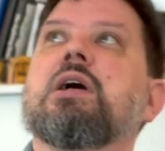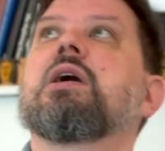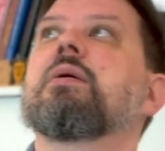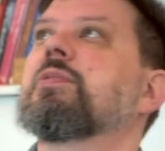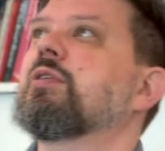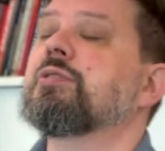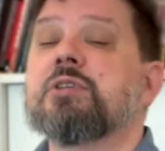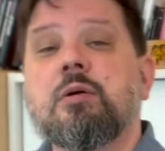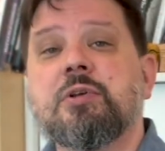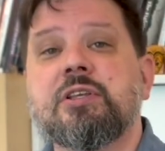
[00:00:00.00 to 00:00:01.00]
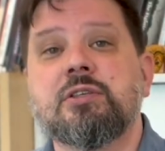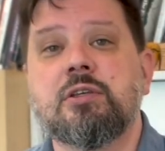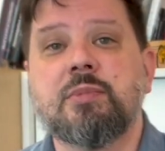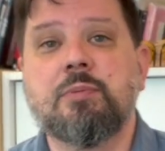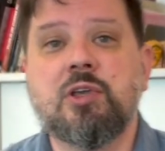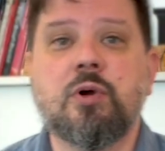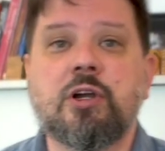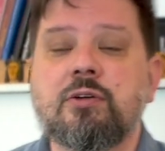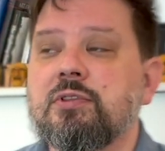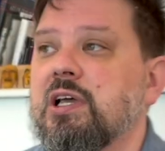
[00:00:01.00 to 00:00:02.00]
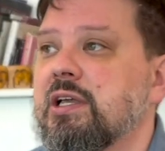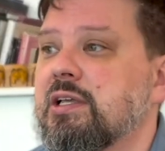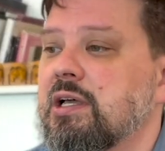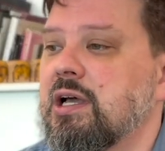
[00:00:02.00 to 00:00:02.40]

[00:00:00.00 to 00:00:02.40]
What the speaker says: There's companies that you might be aware of, like